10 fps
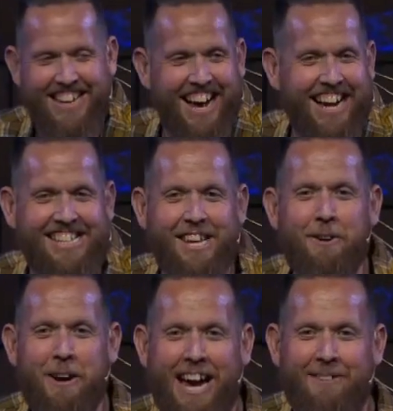I see
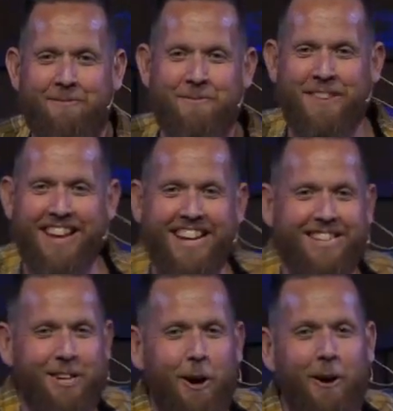you, Adam.
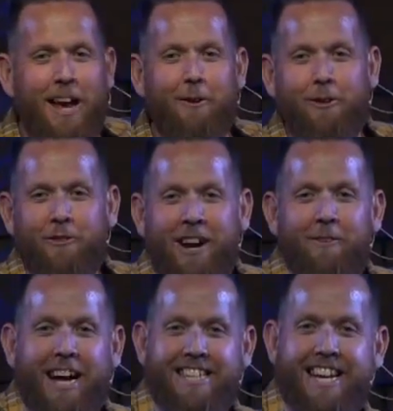So it was funny
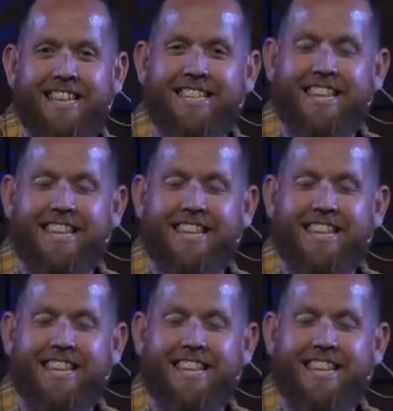when I said this